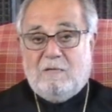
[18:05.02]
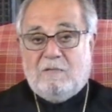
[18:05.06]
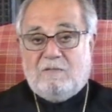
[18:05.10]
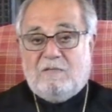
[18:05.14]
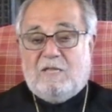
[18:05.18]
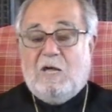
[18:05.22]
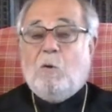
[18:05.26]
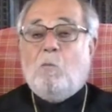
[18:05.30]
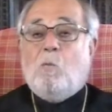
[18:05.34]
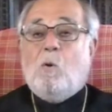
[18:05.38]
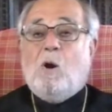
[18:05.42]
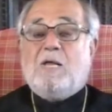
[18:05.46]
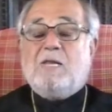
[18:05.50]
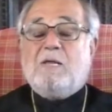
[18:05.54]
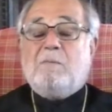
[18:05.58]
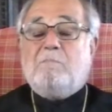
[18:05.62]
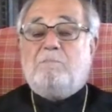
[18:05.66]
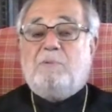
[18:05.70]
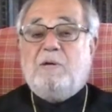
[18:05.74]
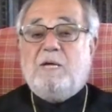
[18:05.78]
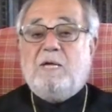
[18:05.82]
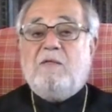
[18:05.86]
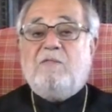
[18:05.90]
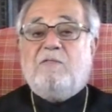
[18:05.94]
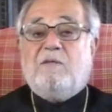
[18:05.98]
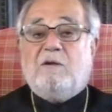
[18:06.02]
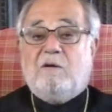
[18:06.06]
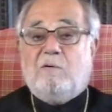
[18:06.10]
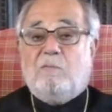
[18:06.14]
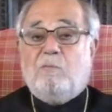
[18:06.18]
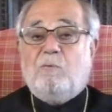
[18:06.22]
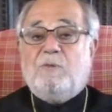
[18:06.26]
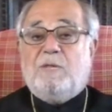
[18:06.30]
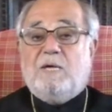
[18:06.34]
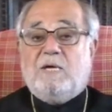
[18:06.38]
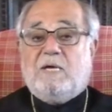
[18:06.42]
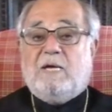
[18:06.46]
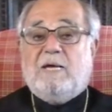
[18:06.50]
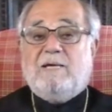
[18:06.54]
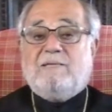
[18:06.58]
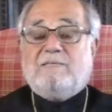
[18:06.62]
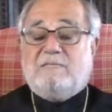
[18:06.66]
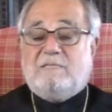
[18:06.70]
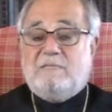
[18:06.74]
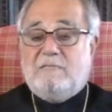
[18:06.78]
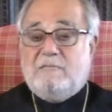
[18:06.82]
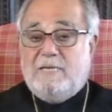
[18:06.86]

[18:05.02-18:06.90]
They want to be there when the kids